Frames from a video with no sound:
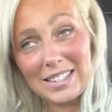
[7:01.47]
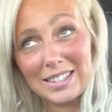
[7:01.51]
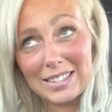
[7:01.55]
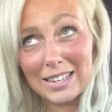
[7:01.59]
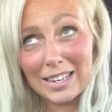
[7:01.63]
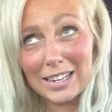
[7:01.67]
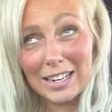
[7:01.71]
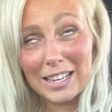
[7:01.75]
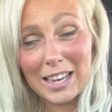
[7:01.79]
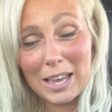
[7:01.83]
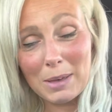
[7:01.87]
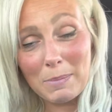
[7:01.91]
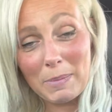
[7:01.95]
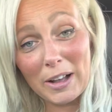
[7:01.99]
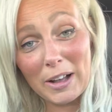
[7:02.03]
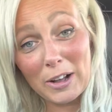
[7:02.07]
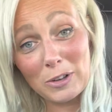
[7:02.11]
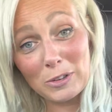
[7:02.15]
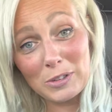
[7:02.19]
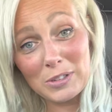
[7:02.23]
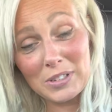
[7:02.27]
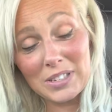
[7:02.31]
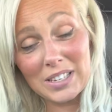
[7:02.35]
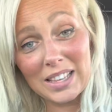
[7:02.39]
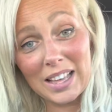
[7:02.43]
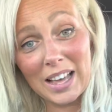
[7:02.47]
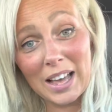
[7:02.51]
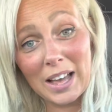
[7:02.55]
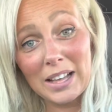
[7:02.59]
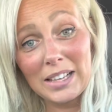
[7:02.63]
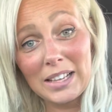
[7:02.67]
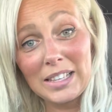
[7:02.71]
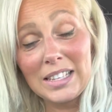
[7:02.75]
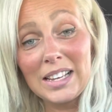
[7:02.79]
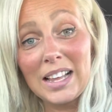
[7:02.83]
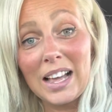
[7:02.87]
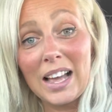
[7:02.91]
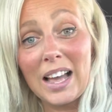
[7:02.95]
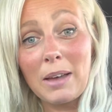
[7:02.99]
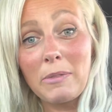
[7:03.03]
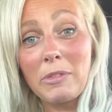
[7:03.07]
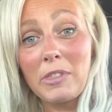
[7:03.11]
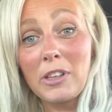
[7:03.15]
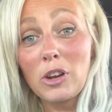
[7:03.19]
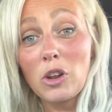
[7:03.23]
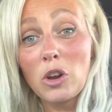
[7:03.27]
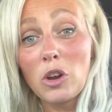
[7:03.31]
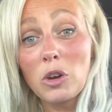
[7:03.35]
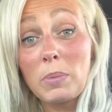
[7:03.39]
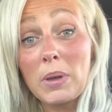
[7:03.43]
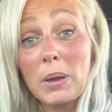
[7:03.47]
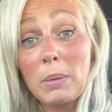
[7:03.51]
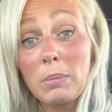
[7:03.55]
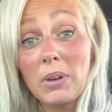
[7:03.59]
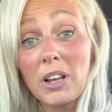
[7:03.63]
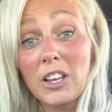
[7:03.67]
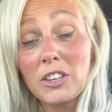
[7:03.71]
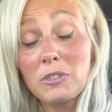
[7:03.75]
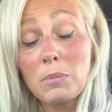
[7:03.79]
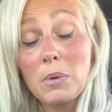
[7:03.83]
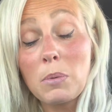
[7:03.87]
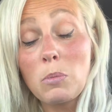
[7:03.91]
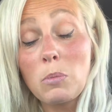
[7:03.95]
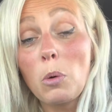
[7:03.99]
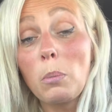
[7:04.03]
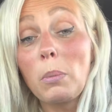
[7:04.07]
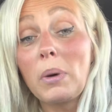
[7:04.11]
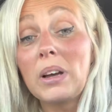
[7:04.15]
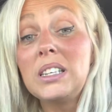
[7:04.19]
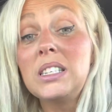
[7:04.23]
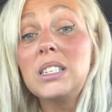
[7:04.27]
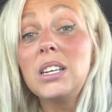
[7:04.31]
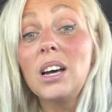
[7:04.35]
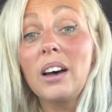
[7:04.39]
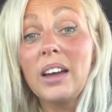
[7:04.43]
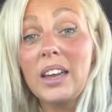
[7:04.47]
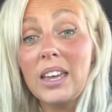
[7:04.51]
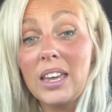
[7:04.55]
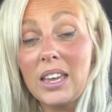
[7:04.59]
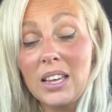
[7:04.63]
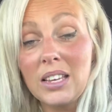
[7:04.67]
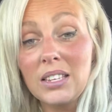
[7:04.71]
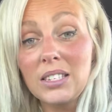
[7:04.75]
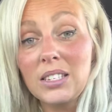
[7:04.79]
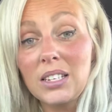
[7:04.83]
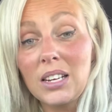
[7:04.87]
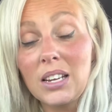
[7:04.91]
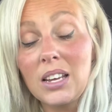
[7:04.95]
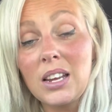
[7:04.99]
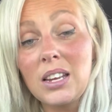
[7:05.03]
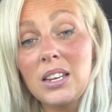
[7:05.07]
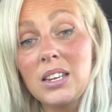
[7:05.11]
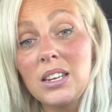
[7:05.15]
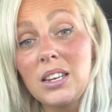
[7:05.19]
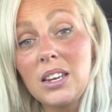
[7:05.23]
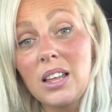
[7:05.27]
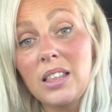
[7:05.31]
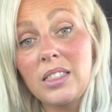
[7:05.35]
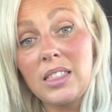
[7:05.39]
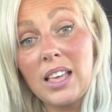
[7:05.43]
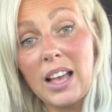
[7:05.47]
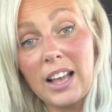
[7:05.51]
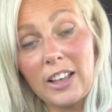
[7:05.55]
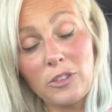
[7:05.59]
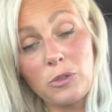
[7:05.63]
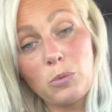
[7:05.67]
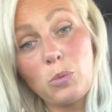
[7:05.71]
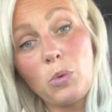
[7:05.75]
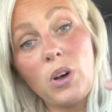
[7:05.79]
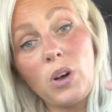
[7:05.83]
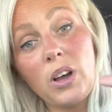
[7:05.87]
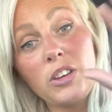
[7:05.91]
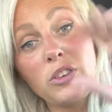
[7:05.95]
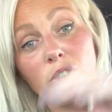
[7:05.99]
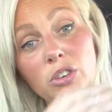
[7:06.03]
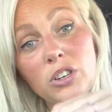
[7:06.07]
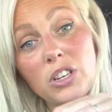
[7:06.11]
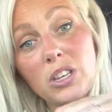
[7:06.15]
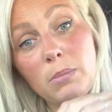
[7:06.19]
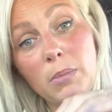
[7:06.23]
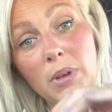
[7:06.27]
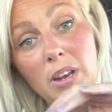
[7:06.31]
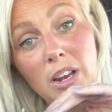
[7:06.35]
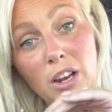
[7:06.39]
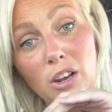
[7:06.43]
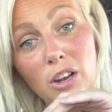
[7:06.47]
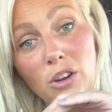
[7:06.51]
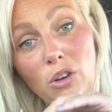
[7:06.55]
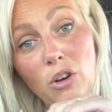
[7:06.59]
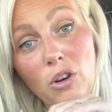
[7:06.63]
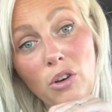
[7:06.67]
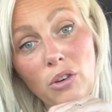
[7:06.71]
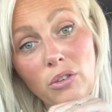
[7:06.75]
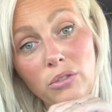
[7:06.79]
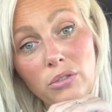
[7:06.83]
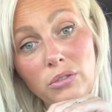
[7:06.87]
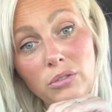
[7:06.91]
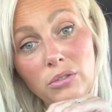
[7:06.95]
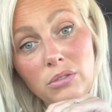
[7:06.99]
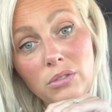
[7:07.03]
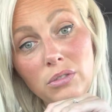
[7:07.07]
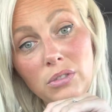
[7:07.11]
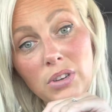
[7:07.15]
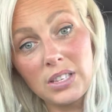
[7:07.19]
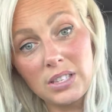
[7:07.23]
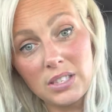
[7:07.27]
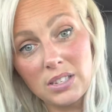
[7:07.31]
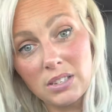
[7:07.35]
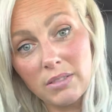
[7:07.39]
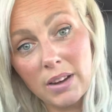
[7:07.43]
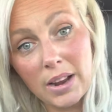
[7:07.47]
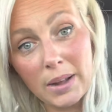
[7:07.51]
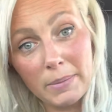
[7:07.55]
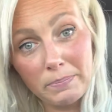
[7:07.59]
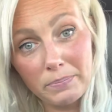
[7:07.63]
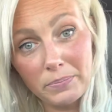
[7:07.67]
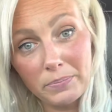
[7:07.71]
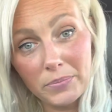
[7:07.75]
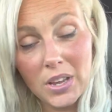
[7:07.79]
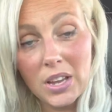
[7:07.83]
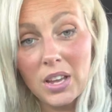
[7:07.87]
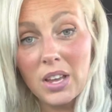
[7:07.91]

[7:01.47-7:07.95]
to kind of get back onto that. And a lot of people ask me what my diet is, and that's what I document a lot on Instagram.